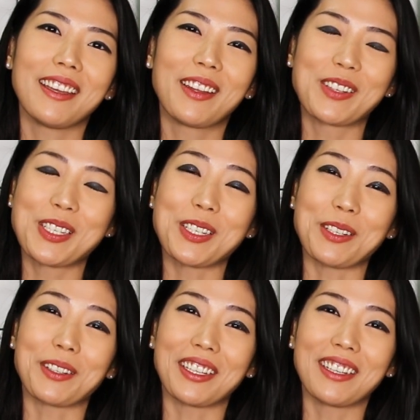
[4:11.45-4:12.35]
It was
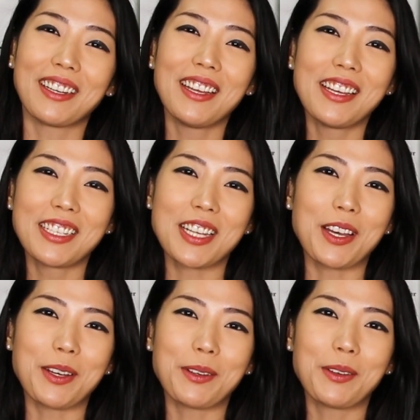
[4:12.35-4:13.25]
so good.
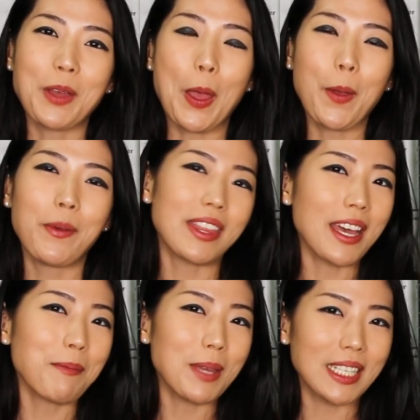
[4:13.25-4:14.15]
So with
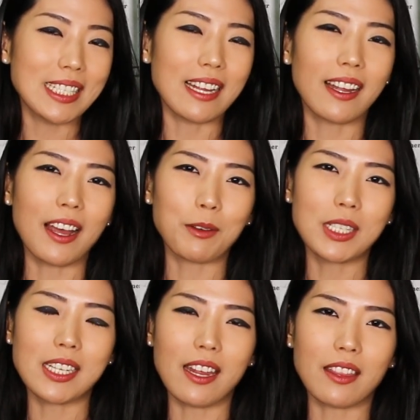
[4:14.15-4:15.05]
that being said, I would
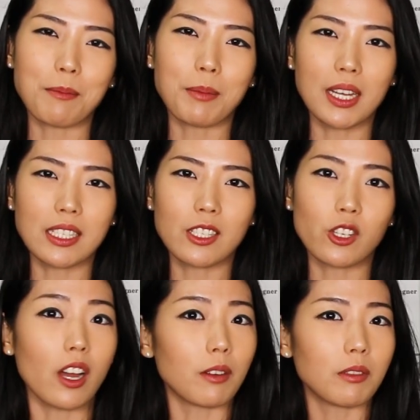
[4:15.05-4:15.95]
say the best
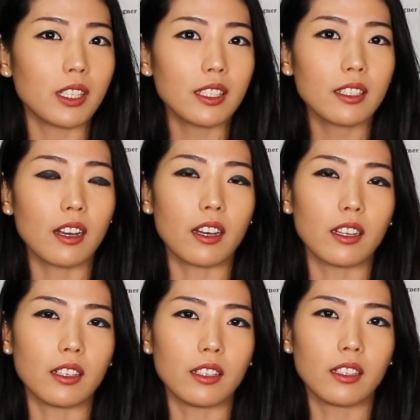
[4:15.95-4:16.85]
genre
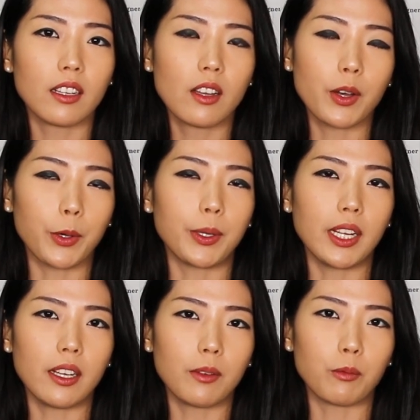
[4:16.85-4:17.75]
on
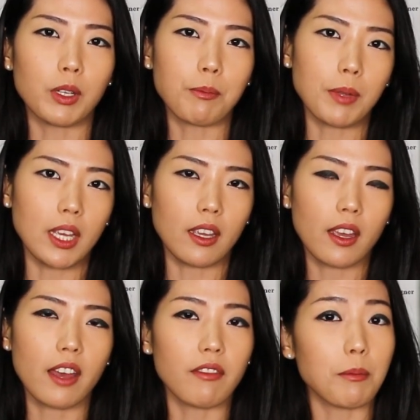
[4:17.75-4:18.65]
Odin would be
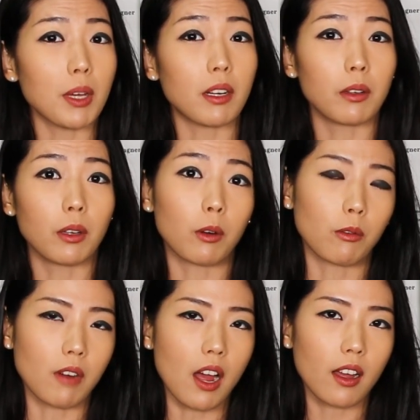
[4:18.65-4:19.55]
heavy metal
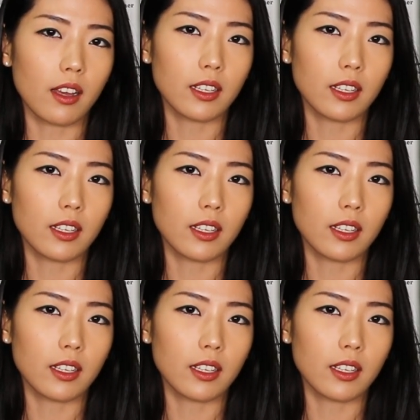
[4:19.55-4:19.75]
or rock.